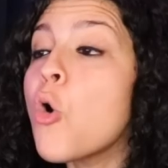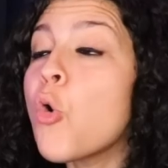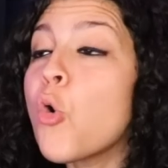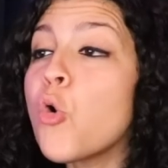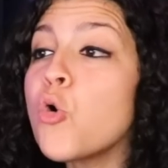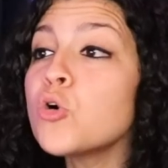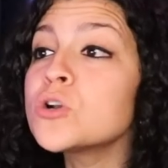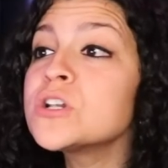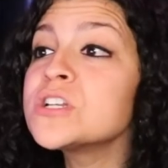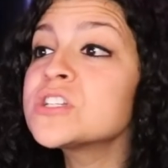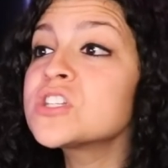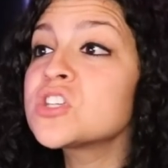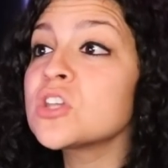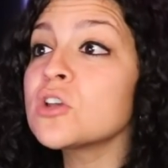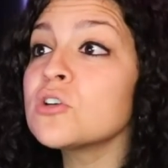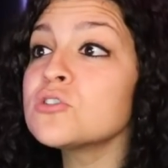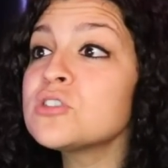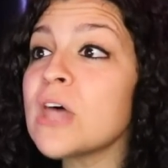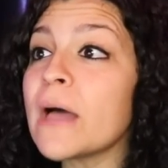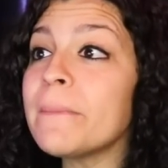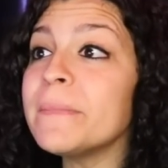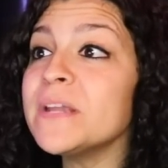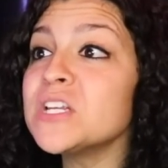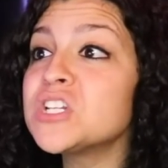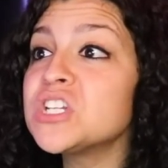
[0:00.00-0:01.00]
Oh, so
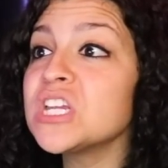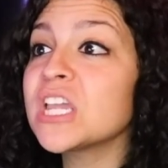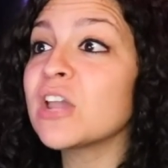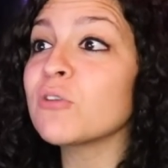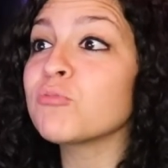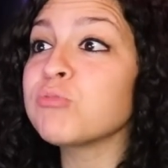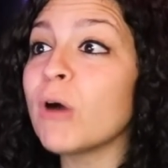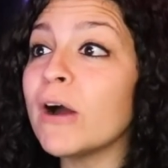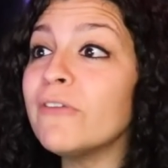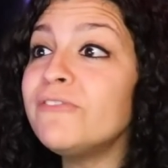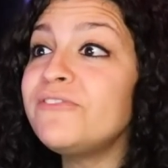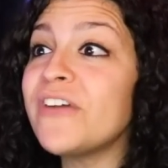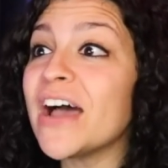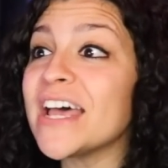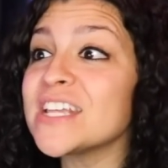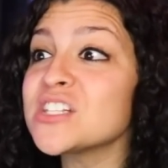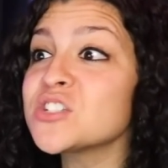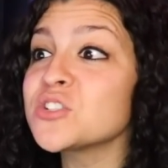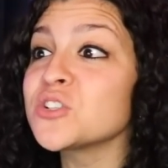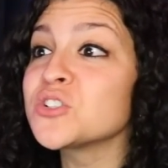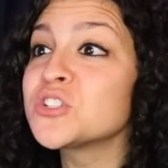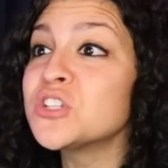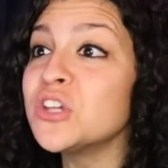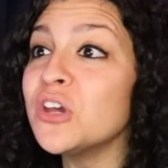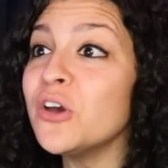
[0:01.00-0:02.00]
that means she can run
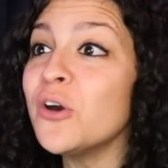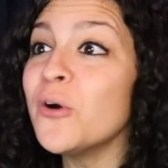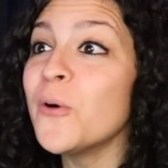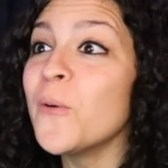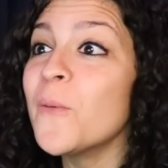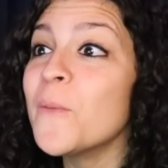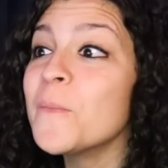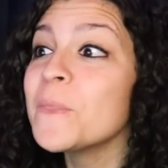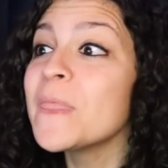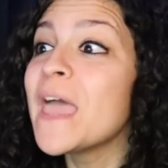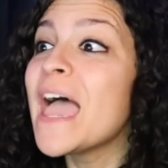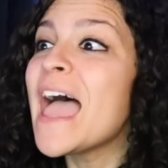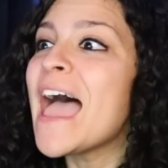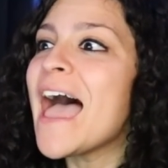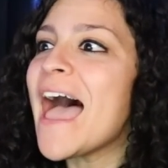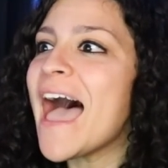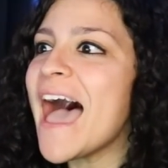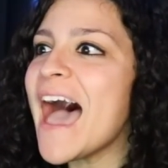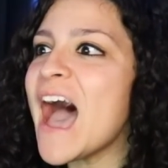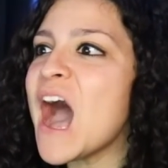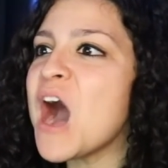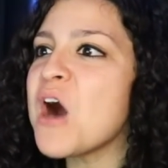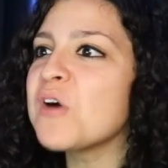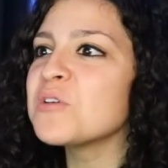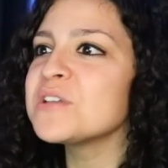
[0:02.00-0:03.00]
faster too!
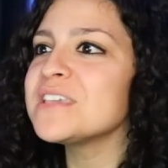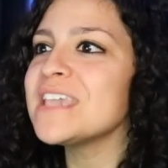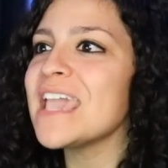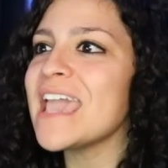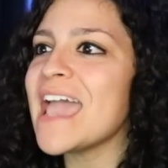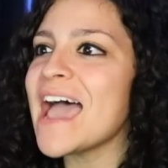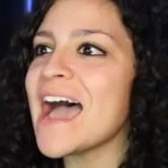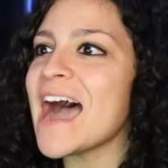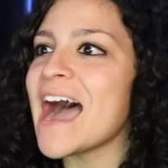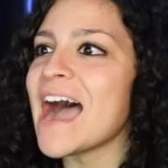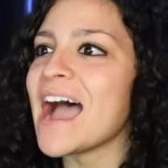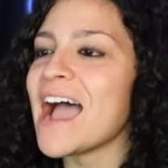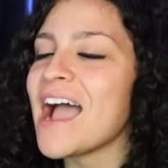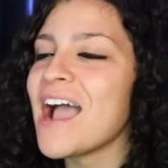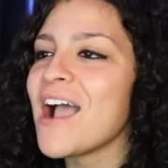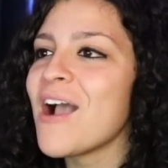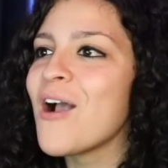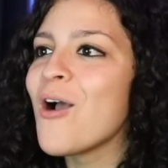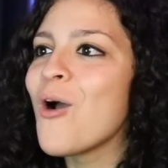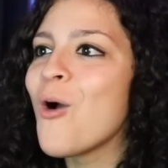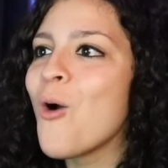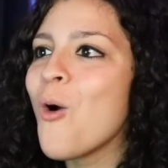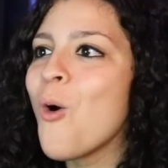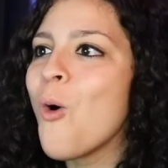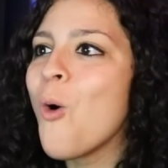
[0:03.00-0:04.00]
Hell yeah!
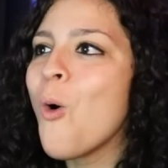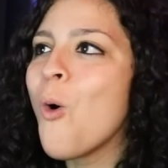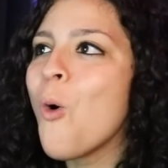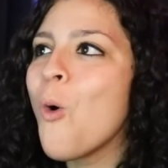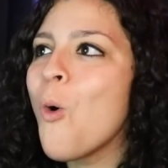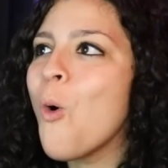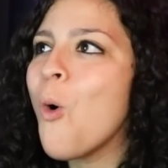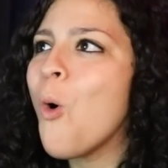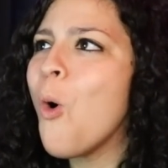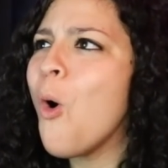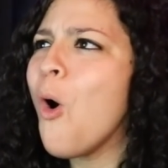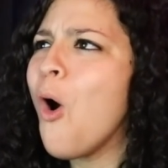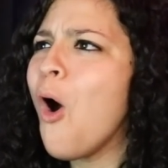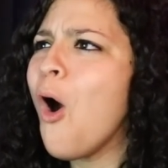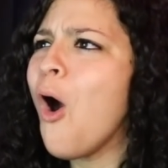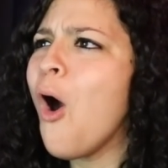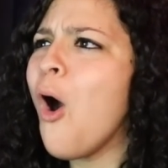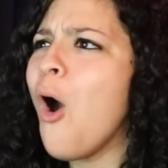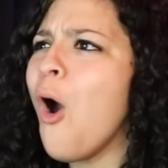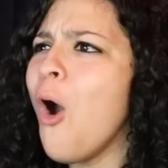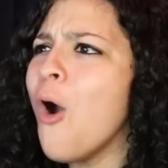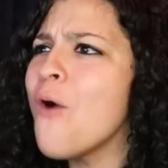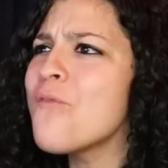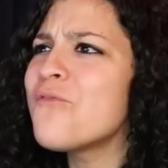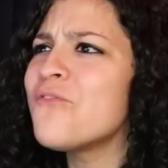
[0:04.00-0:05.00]

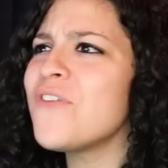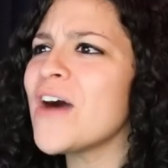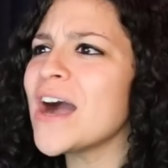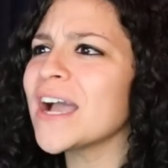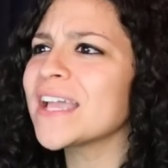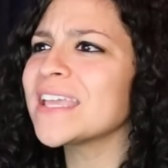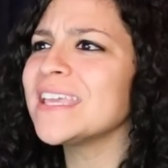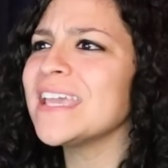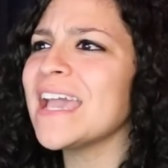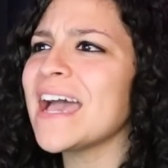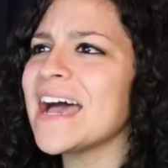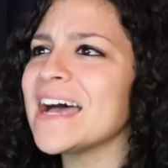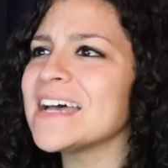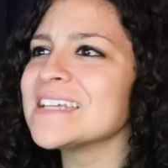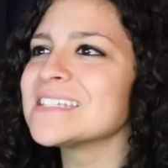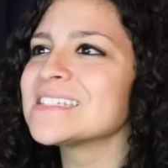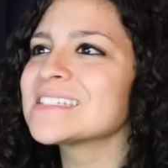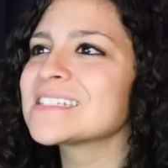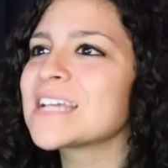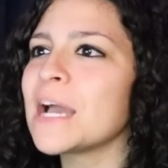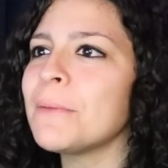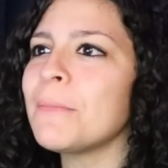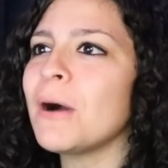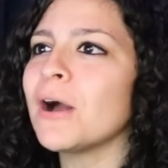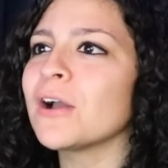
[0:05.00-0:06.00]
Oh, fuck yes!
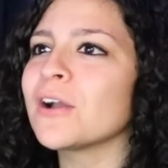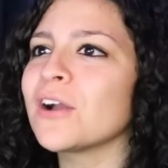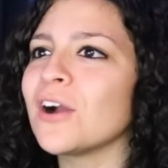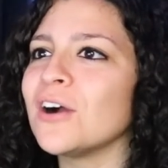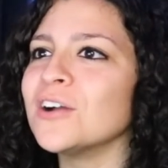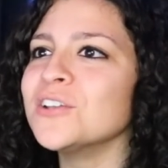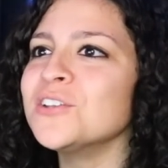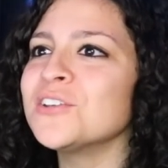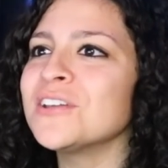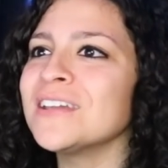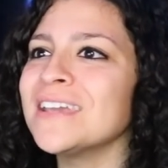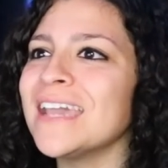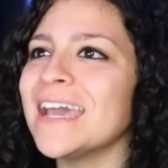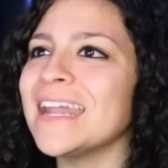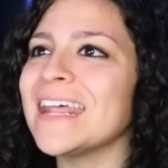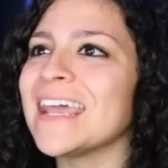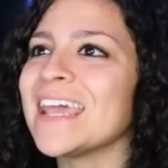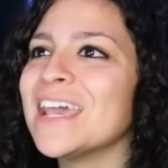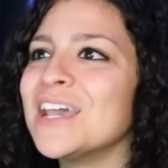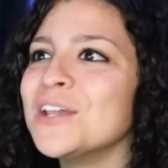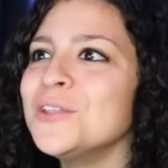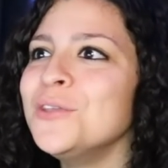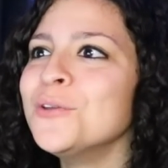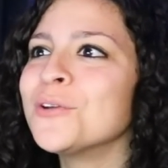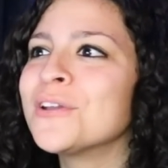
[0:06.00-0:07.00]
Come on, girl, you can get it.
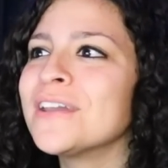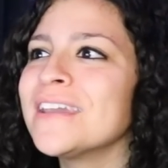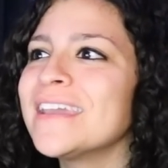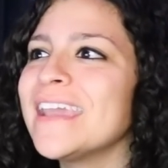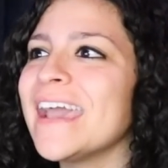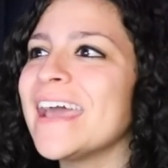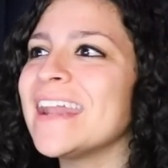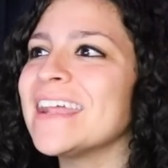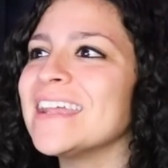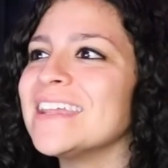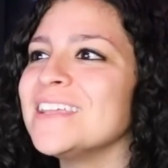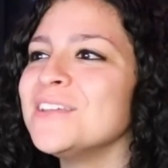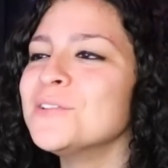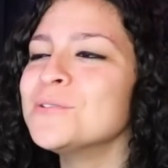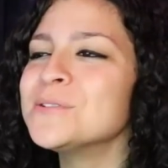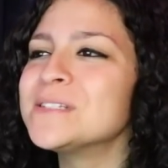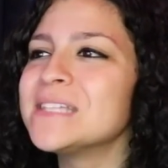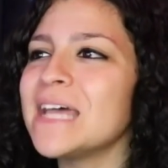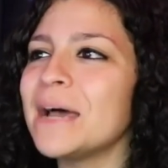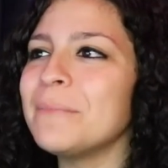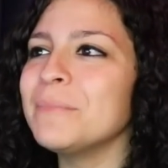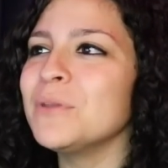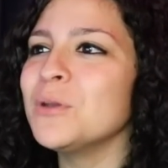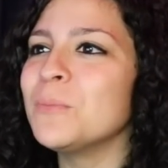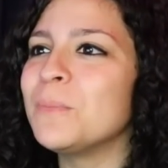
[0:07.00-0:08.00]
You can get it. Use
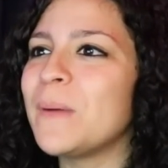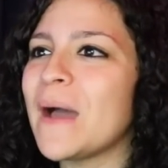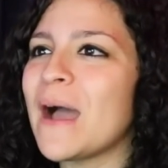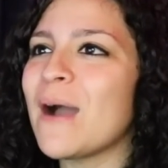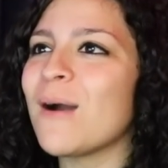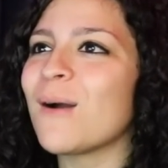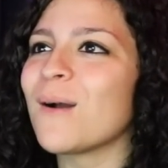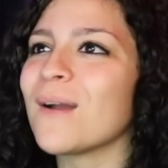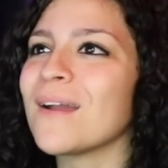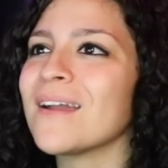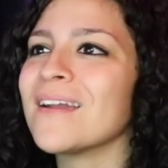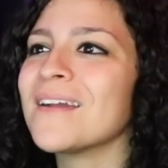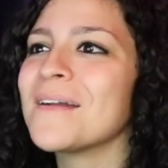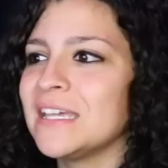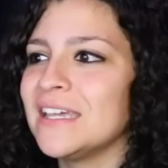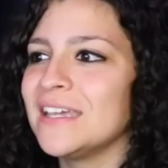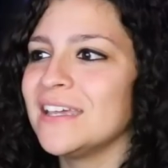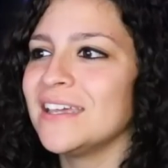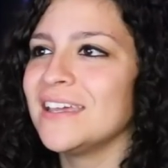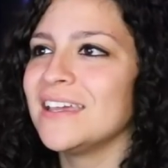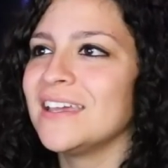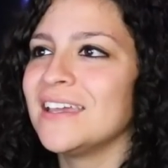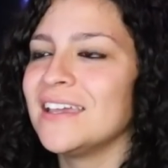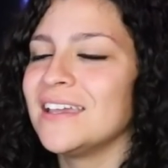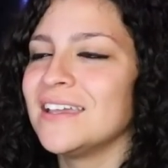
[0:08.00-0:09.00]
that mute power.
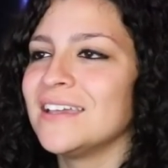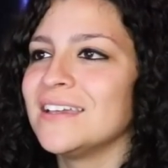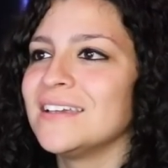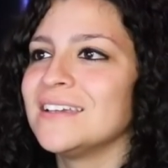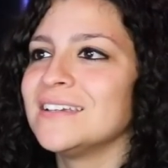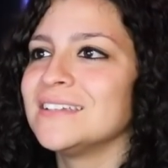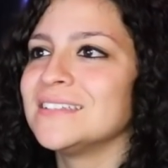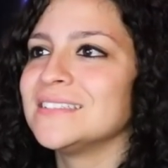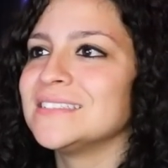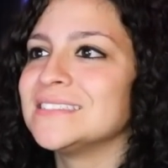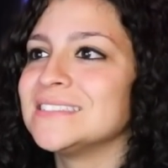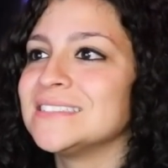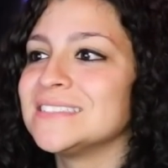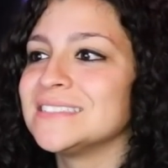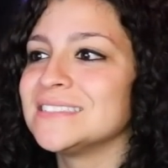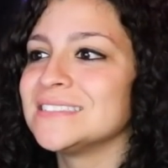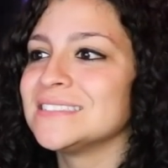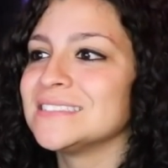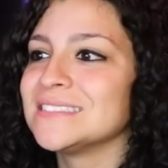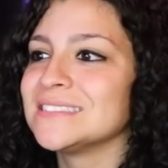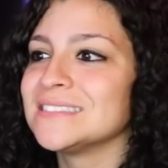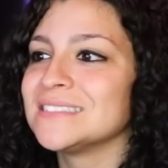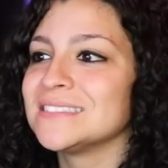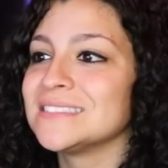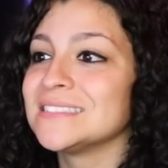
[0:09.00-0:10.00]
It's my
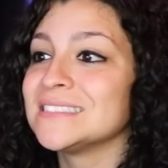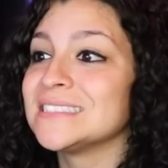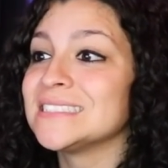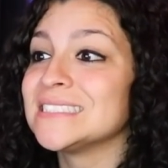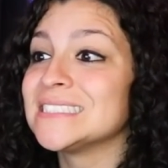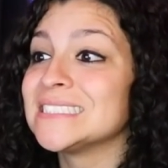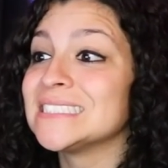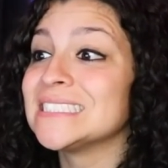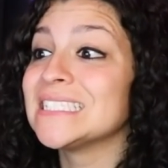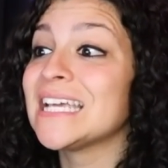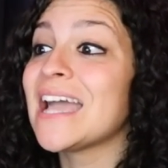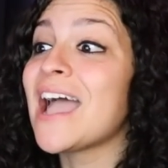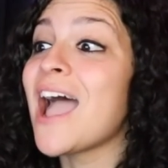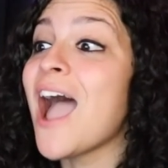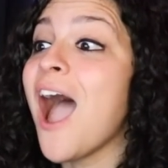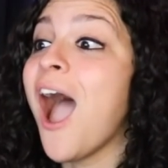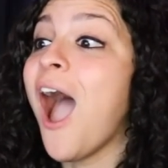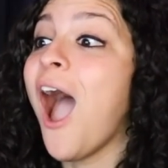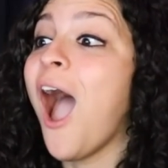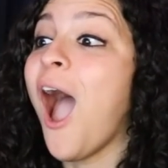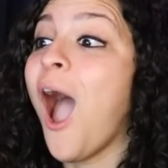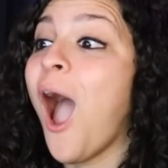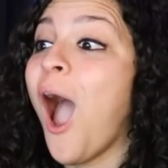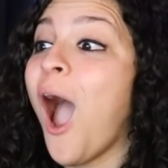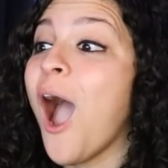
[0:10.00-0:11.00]
arm and my legs
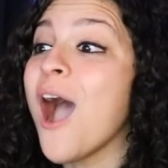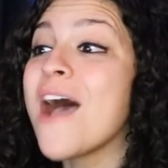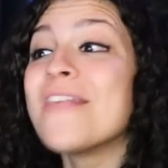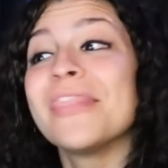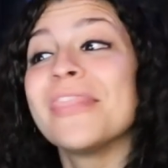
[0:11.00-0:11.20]
this time.